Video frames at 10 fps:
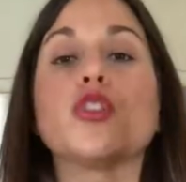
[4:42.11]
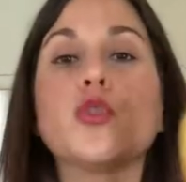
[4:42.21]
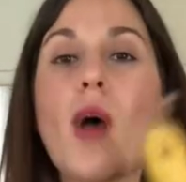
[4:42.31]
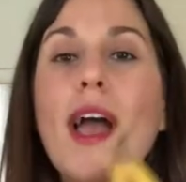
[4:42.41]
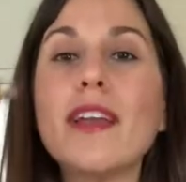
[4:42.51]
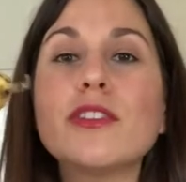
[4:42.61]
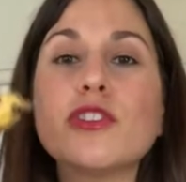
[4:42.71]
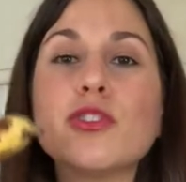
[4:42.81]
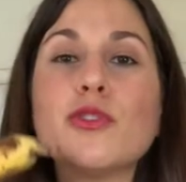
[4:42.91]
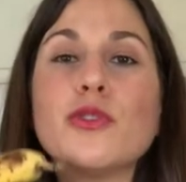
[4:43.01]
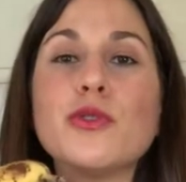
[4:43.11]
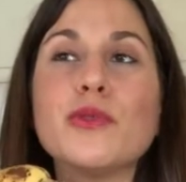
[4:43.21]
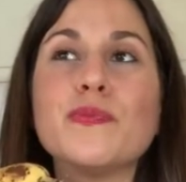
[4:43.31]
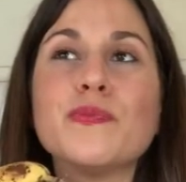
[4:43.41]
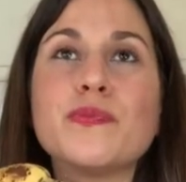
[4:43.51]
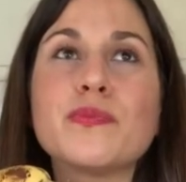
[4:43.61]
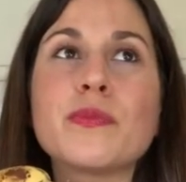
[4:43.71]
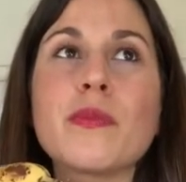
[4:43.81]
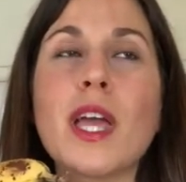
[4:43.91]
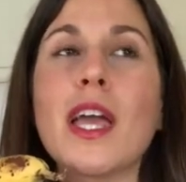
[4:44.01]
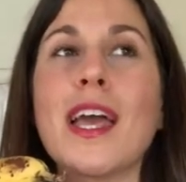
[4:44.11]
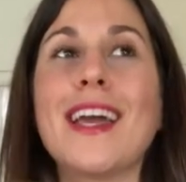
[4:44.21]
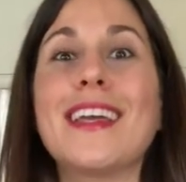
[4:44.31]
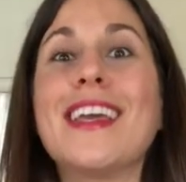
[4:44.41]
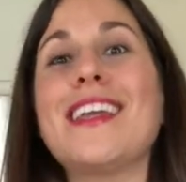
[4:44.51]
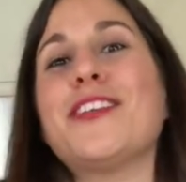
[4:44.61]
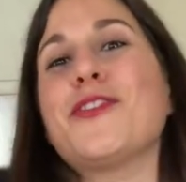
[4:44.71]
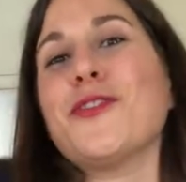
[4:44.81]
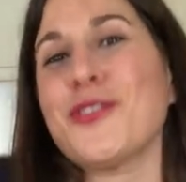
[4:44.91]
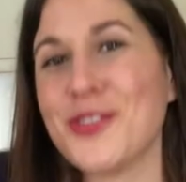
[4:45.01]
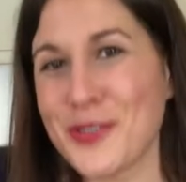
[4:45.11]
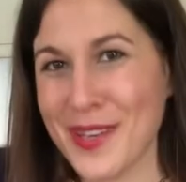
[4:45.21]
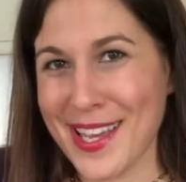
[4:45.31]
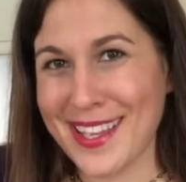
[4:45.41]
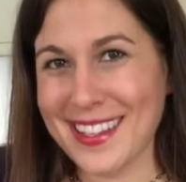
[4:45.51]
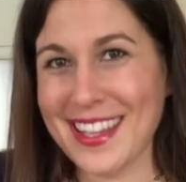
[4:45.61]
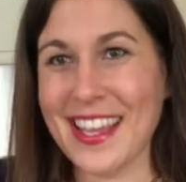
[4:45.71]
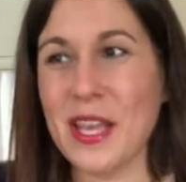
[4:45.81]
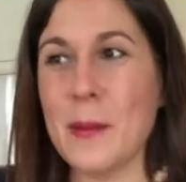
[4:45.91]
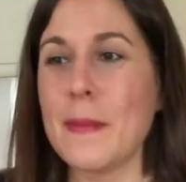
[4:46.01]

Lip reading: trying to get used to it. Like,